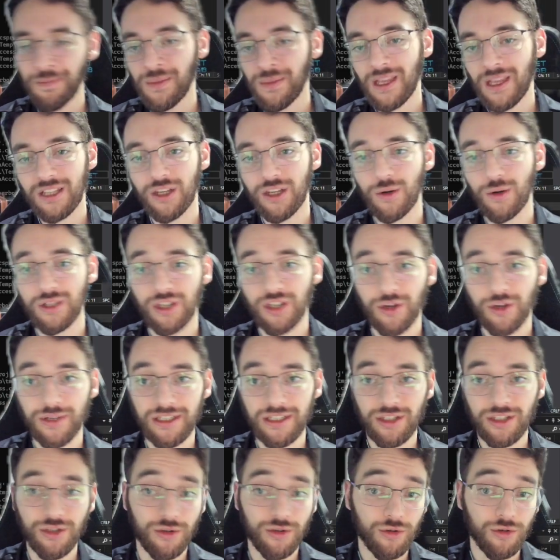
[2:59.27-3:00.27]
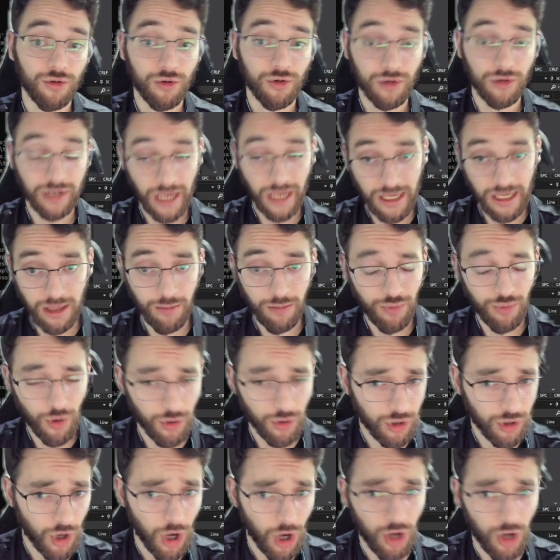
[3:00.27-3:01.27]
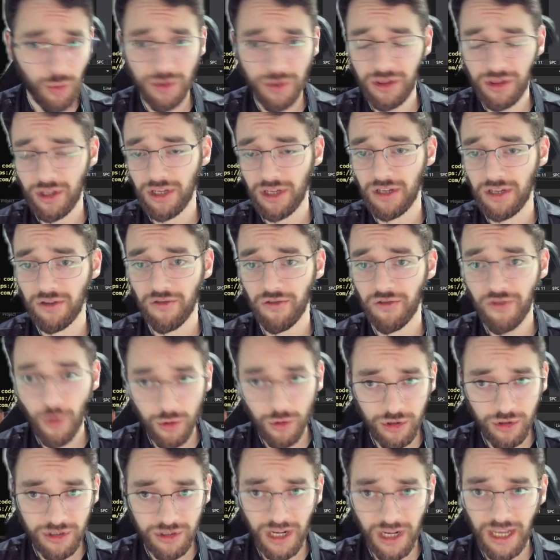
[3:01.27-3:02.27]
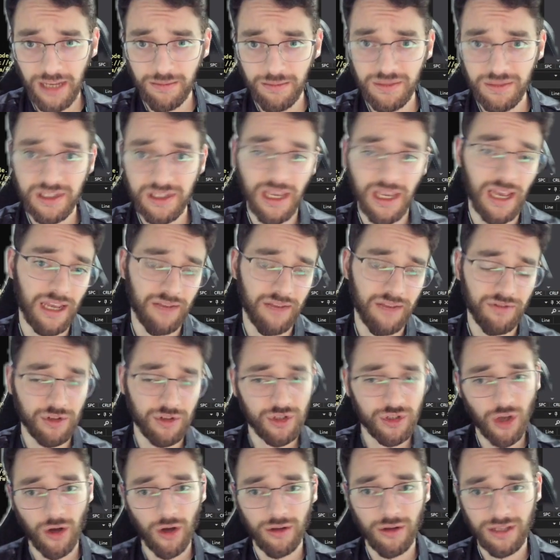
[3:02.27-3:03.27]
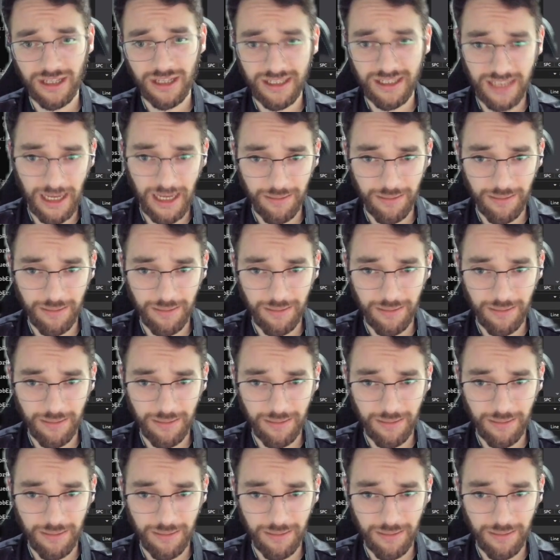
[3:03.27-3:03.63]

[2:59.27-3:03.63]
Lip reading: So it's going to create the protocol with the folder names, and if you saw in the example